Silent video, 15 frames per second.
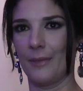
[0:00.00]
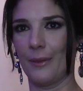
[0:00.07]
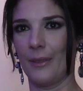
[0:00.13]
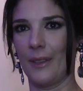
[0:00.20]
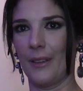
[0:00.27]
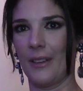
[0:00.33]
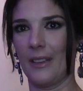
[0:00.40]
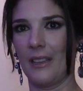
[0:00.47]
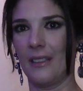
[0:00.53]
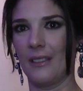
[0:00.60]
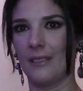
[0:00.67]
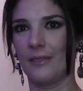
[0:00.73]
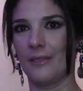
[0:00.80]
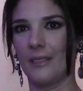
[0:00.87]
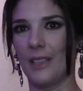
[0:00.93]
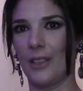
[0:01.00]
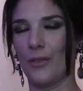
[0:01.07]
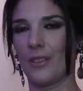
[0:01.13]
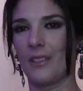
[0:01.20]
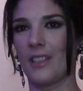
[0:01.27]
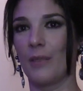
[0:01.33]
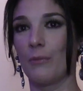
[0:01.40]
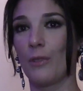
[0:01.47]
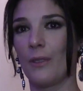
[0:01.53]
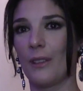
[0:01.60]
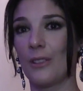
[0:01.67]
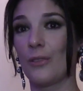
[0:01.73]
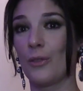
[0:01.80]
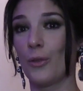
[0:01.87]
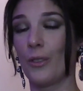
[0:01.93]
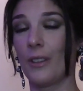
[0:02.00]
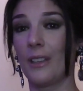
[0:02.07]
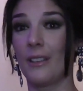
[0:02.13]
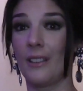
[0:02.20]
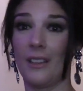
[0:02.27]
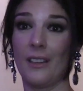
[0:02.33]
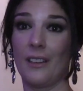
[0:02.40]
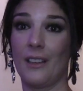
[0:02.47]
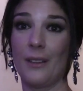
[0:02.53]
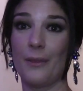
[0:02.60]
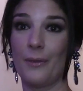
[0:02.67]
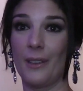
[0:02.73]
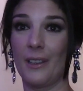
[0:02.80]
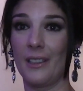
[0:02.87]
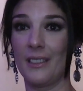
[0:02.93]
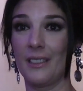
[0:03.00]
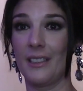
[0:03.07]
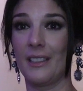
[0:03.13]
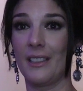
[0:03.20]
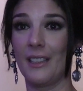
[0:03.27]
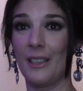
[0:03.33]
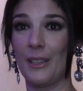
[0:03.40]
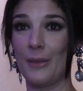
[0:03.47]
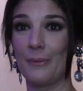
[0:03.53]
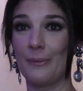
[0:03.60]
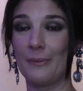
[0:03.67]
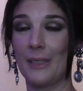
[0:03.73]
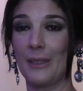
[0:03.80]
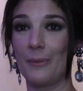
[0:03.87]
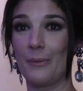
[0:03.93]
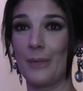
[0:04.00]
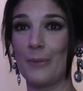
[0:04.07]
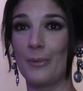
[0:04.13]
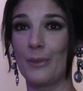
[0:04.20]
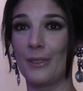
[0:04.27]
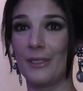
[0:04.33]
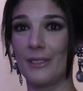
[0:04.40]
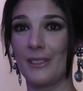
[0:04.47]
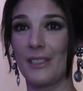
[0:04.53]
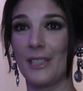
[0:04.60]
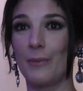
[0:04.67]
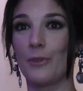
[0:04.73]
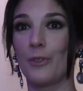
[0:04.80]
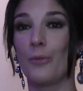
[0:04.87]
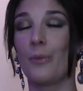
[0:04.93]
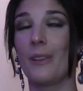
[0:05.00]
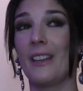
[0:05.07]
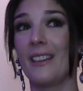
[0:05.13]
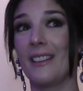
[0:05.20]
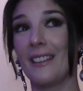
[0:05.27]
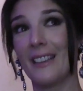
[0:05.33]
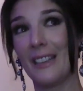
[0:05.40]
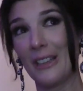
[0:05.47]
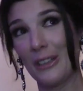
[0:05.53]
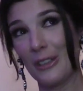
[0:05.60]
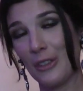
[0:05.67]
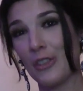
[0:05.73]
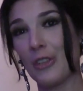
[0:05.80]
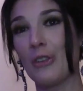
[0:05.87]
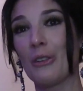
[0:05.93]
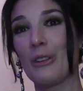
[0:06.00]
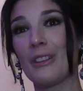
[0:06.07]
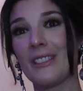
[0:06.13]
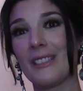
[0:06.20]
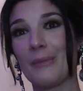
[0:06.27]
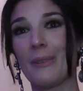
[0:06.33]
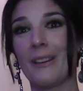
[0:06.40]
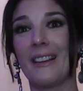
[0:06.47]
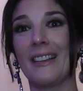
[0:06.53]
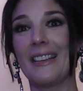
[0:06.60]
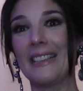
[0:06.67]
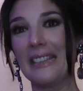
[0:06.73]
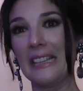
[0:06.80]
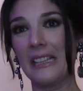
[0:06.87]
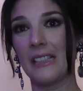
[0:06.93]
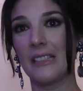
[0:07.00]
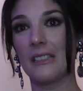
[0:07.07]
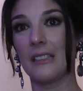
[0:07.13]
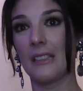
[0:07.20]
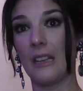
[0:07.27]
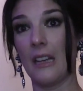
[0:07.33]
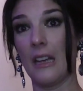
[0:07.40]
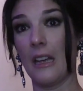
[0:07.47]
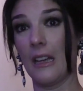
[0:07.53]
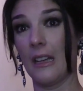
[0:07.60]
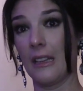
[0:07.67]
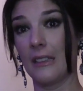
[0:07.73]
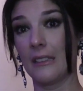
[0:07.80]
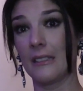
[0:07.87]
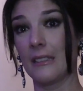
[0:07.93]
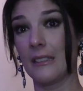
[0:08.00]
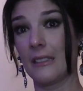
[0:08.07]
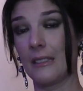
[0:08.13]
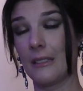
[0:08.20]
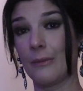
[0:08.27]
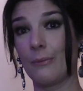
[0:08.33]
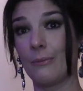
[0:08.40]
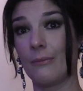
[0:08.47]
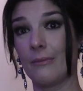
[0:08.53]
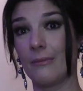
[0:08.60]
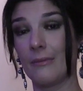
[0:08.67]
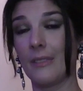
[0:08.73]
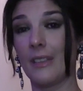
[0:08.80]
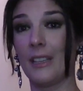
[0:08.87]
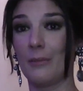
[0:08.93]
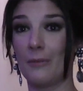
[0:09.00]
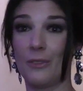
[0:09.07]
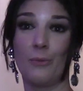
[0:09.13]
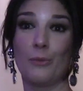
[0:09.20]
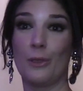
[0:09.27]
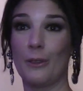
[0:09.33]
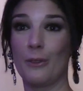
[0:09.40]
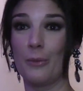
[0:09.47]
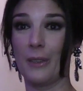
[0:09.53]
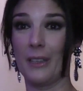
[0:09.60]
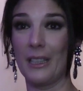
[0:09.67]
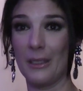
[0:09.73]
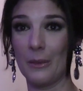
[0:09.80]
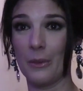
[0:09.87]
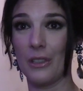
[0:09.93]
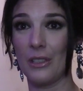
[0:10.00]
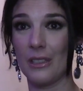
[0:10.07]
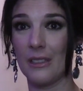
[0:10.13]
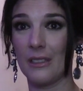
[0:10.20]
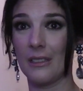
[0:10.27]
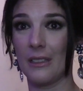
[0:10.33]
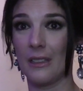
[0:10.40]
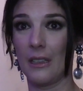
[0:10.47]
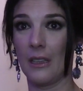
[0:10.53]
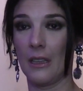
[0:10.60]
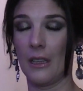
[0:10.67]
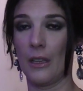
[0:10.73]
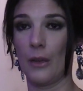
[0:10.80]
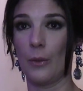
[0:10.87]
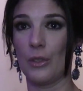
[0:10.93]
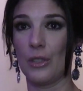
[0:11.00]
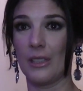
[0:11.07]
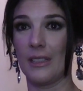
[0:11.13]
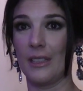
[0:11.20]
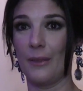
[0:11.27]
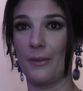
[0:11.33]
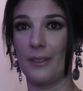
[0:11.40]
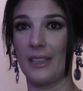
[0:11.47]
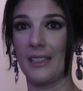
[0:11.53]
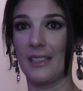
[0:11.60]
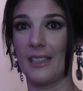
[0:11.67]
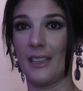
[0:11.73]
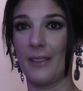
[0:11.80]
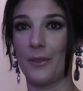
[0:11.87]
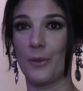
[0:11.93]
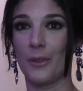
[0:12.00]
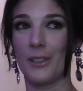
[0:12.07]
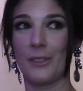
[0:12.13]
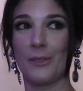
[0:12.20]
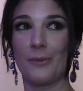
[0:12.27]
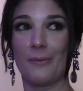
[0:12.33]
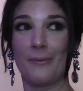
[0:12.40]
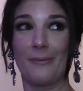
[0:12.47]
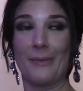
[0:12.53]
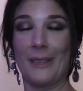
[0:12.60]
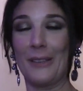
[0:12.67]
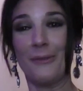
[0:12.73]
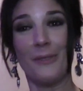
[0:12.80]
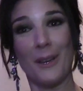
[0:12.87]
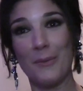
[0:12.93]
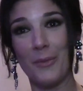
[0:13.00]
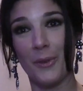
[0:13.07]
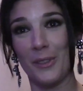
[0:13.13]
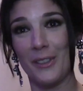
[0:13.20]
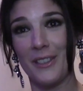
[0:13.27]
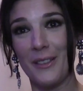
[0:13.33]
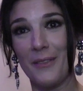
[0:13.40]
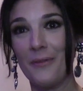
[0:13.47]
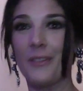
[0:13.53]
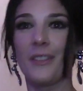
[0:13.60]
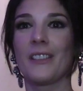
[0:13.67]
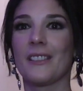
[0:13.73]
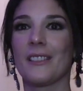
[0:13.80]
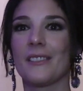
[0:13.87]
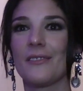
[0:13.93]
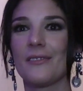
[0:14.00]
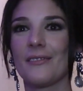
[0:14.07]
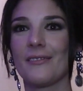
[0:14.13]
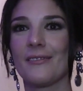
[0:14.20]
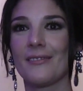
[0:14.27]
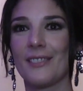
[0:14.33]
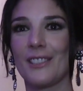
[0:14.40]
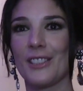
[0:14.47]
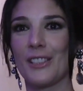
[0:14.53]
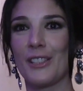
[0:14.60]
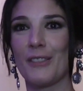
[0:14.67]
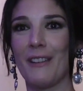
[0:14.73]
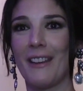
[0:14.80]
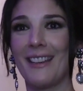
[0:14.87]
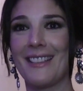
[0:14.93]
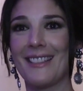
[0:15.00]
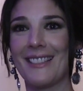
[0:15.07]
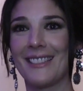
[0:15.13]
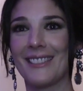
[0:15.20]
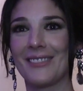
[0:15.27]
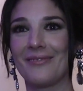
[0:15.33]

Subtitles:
very interesting and moving story, I find, and people seem to have been shocked by it and moved by it, which is lovely. Everyone's being very positive, which is great.